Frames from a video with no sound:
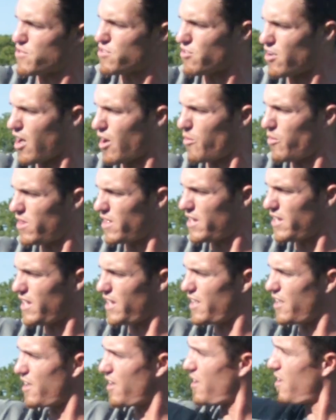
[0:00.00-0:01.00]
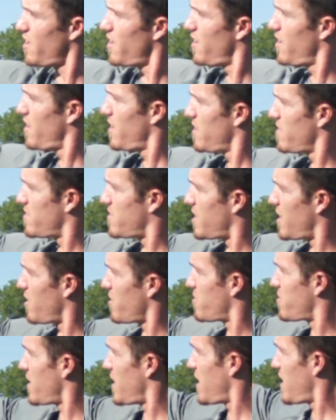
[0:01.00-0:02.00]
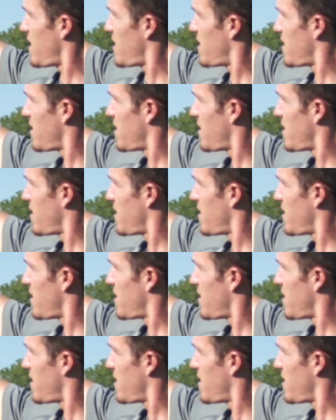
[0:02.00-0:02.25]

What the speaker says: start with it here, tilt it.